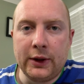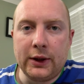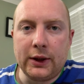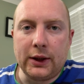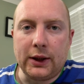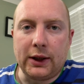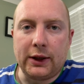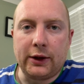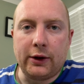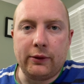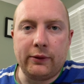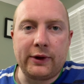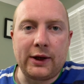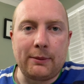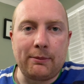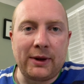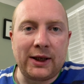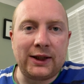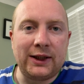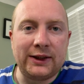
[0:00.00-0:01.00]
I know
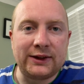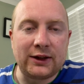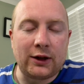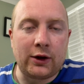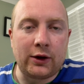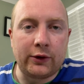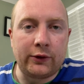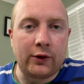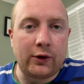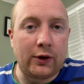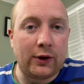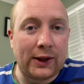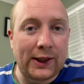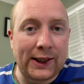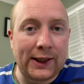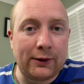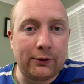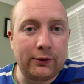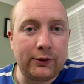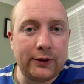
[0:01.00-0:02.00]
that medleys are not
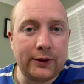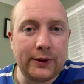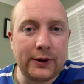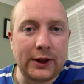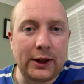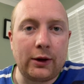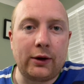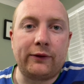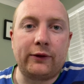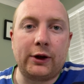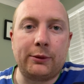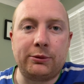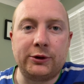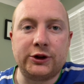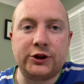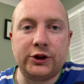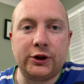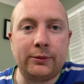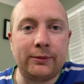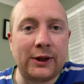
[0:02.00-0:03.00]
allowed, however I
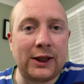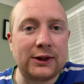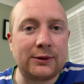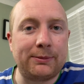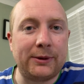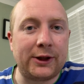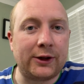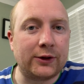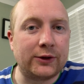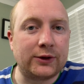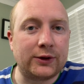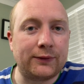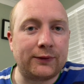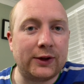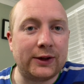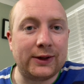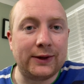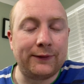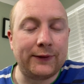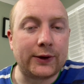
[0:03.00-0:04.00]
presume that's because of
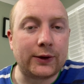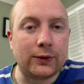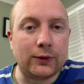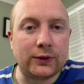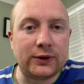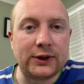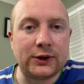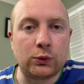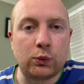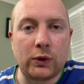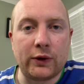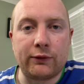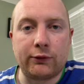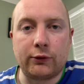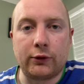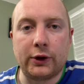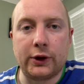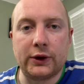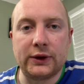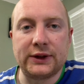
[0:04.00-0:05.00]
the difficulties with
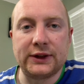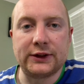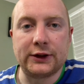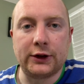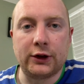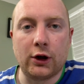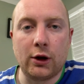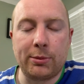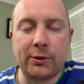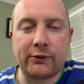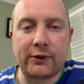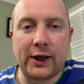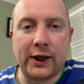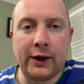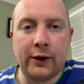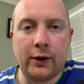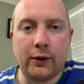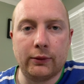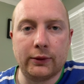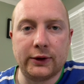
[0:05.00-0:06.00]
royalties and copyright
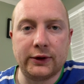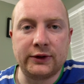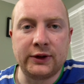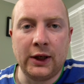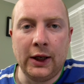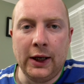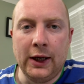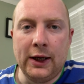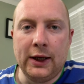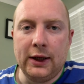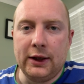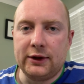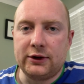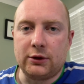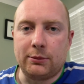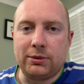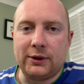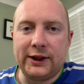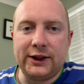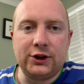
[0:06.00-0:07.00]
holders,
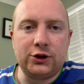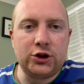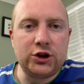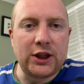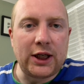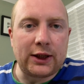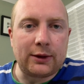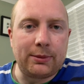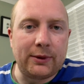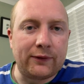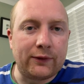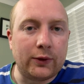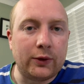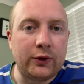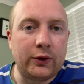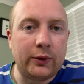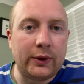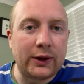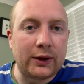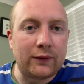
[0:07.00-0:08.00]
so please check before
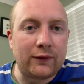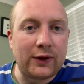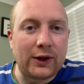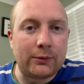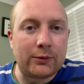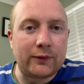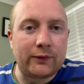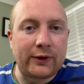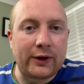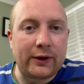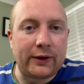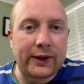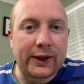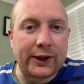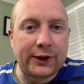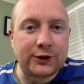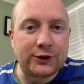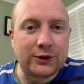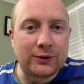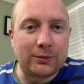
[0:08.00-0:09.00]
doing a theme and
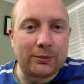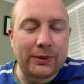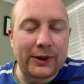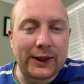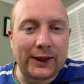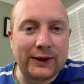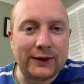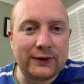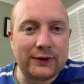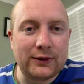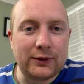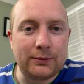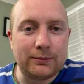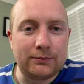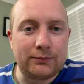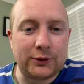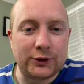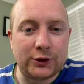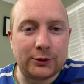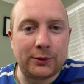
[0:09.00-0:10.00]
variation piece.
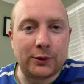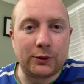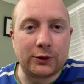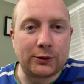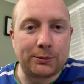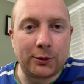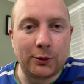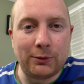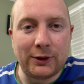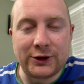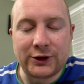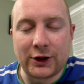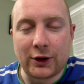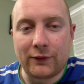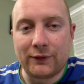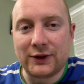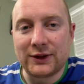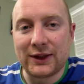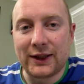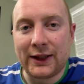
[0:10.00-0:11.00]
I presume you want to publish it,
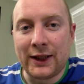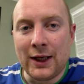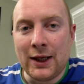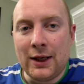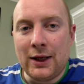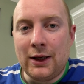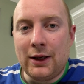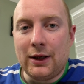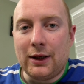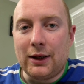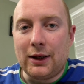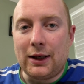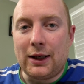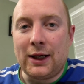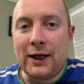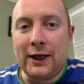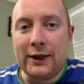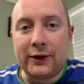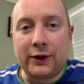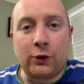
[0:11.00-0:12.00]
obviously.
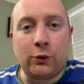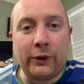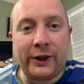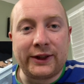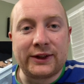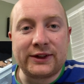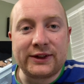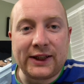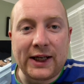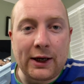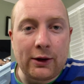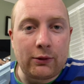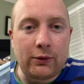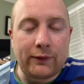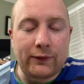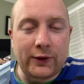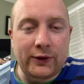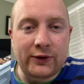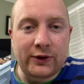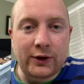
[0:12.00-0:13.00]
I had a quick scour
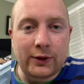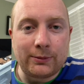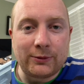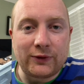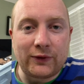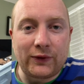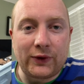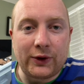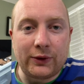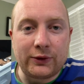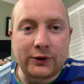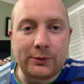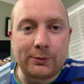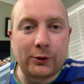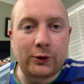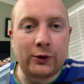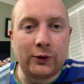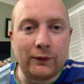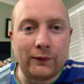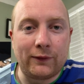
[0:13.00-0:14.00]
of the terms of use
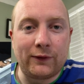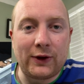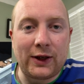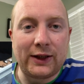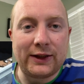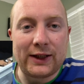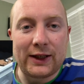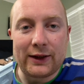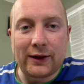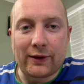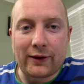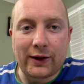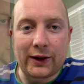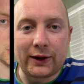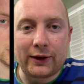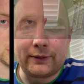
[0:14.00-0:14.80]
but couldn't find anything.